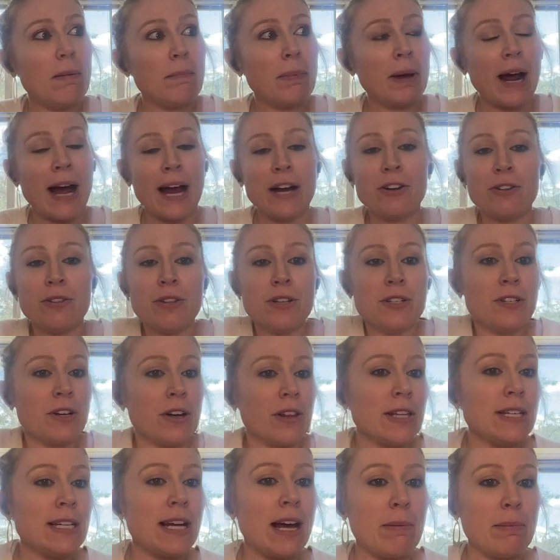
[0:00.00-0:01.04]
but I do this
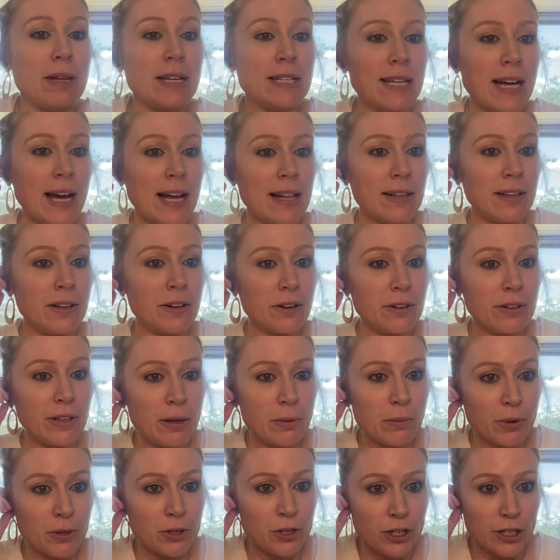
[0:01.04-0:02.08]
all the time is I
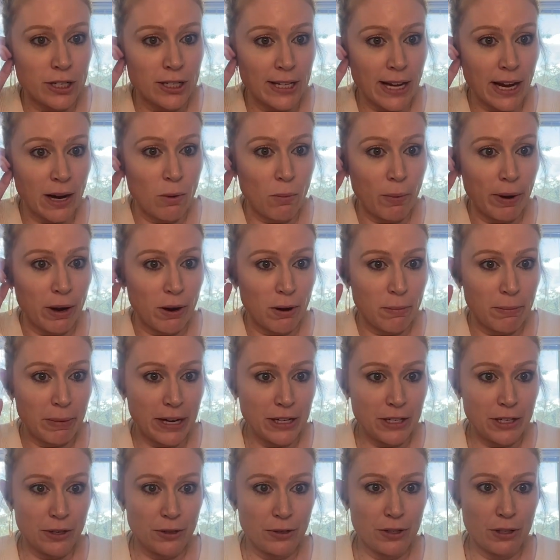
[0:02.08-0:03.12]
literally will just like wiggle
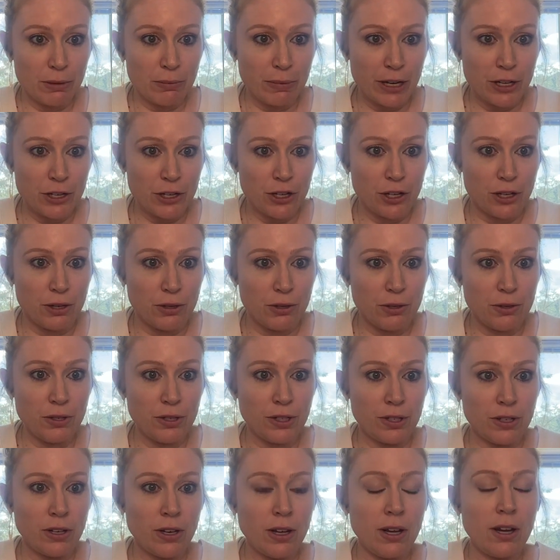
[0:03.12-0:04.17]
my toes in my
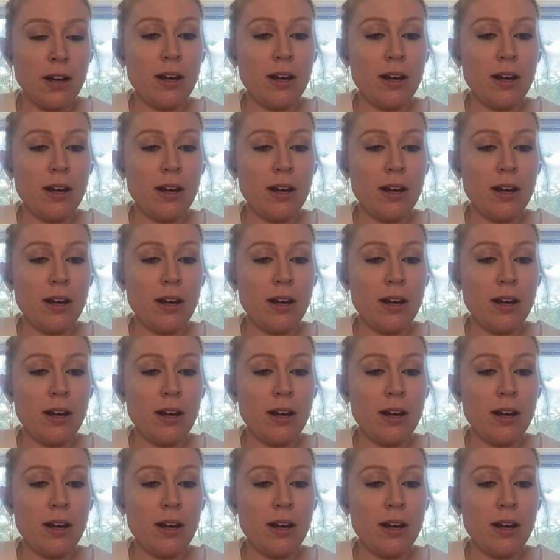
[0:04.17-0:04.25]
shoes.